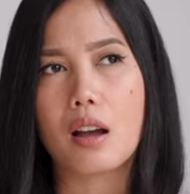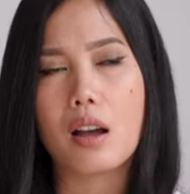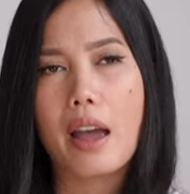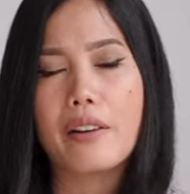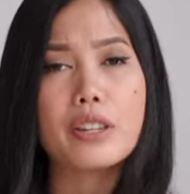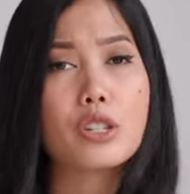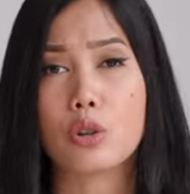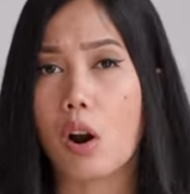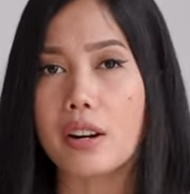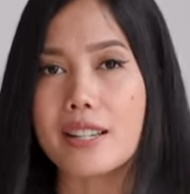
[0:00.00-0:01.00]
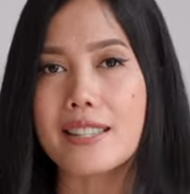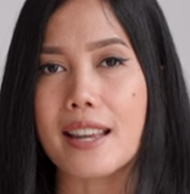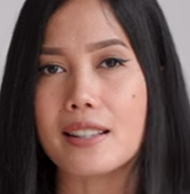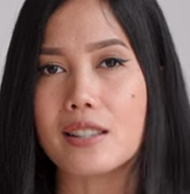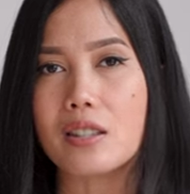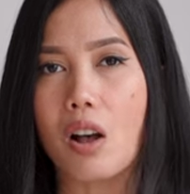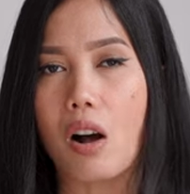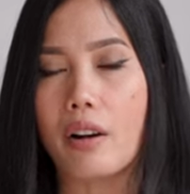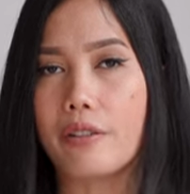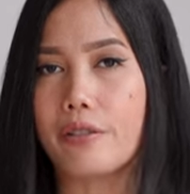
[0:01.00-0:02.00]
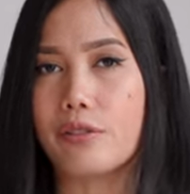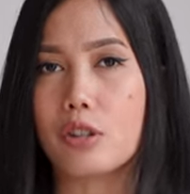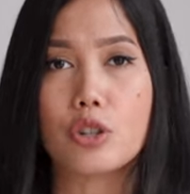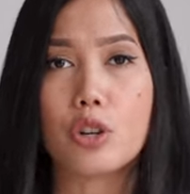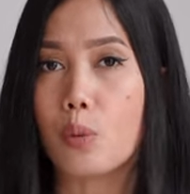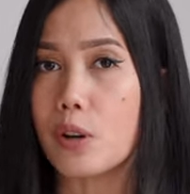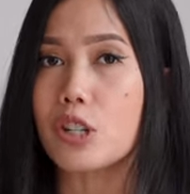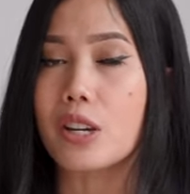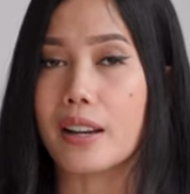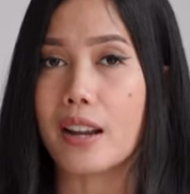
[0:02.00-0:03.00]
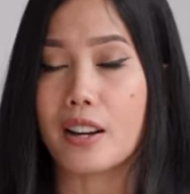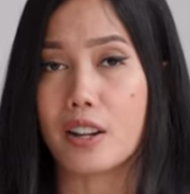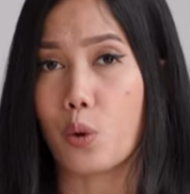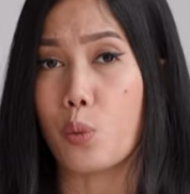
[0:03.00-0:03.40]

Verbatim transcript: have a stronger sense of Jewish identity,